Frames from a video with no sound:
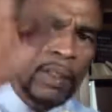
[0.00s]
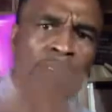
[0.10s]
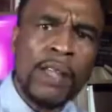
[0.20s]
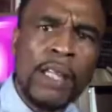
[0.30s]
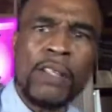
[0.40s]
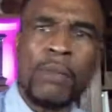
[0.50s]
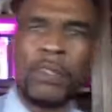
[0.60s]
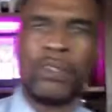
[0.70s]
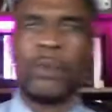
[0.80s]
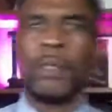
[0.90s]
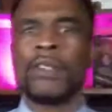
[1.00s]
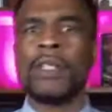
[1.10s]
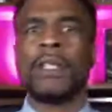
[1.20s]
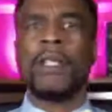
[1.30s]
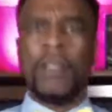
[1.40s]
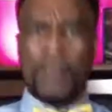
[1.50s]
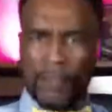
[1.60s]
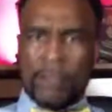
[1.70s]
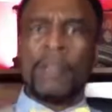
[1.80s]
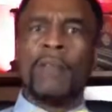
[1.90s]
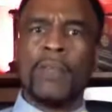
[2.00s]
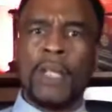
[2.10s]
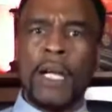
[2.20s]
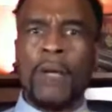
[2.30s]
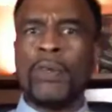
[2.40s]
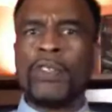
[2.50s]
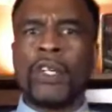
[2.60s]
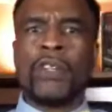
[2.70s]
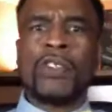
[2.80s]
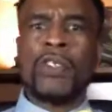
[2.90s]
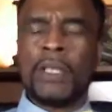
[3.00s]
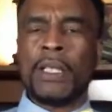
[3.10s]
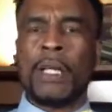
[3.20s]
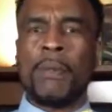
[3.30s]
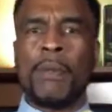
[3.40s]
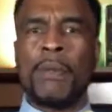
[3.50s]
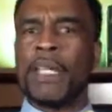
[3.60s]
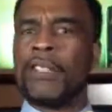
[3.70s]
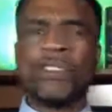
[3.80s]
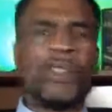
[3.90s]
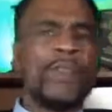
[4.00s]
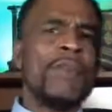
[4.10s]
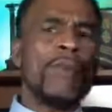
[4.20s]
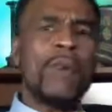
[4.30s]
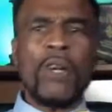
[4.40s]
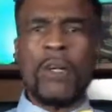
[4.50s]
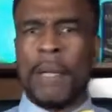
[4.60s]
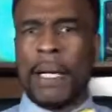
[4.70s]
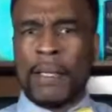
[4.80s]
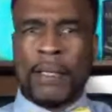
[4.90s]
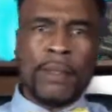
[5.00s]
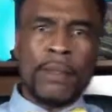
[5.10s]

thank you, Mr. Wilson. We'll talk to you in a couple months. Don't even worry about it.